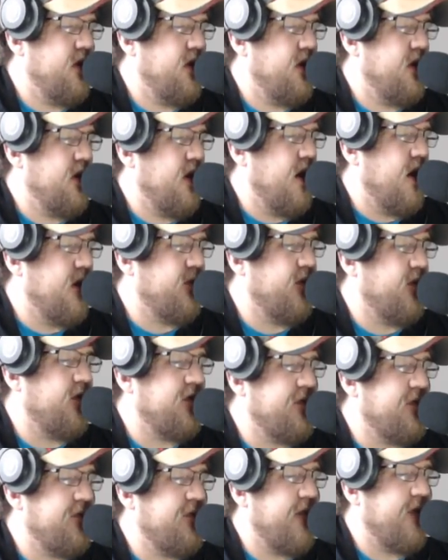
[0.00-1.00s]

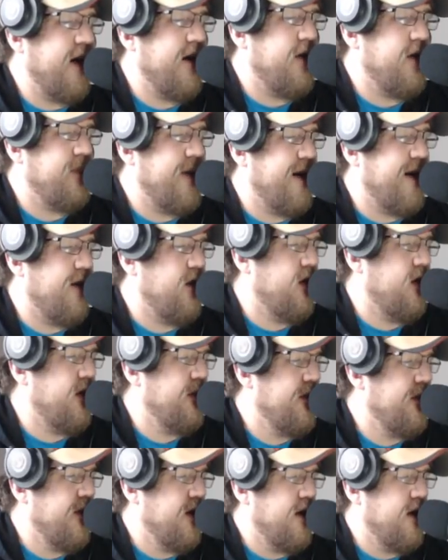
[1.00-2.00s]
offensive firepower,
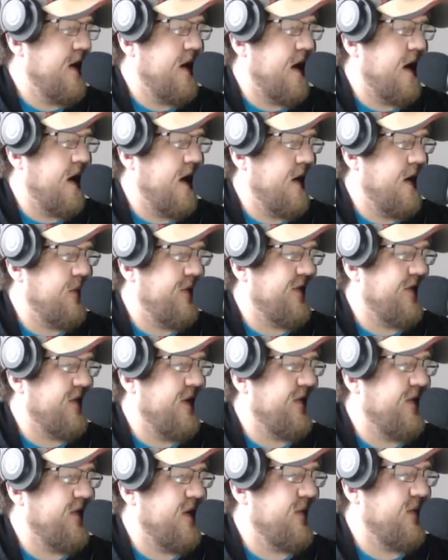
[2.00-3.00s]
and we
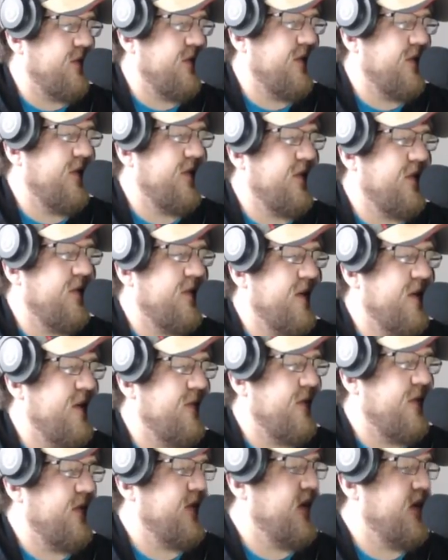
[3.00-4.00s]
saw San Francisco's
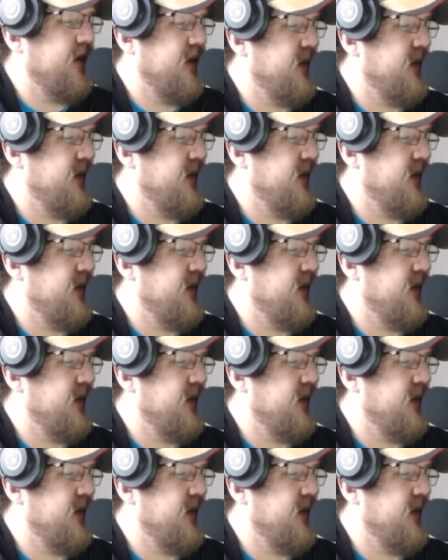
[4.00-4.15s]
defense get